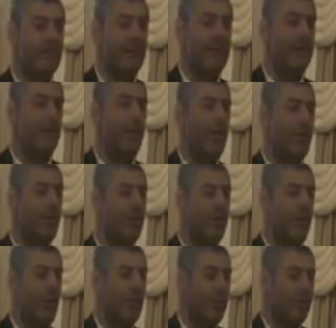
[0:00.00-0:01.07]
That
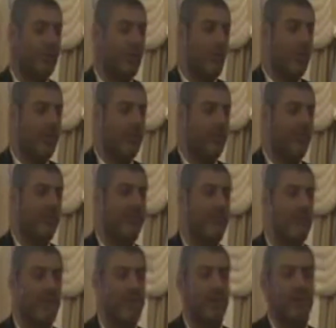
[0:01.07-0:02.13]
nobody will
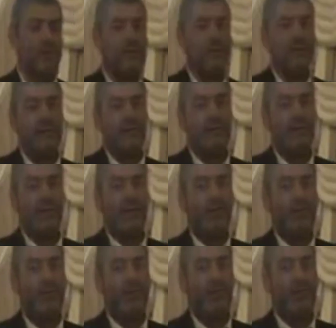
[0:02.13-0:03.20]
see me. The
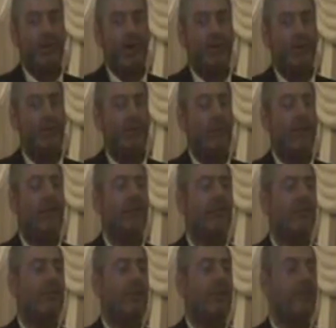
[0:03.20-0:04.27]
next week he come to make
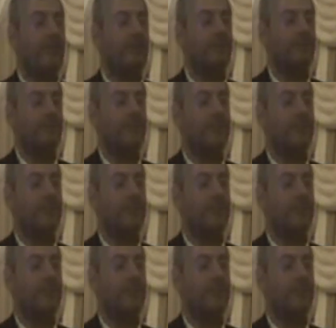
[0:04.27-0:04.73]
a scene.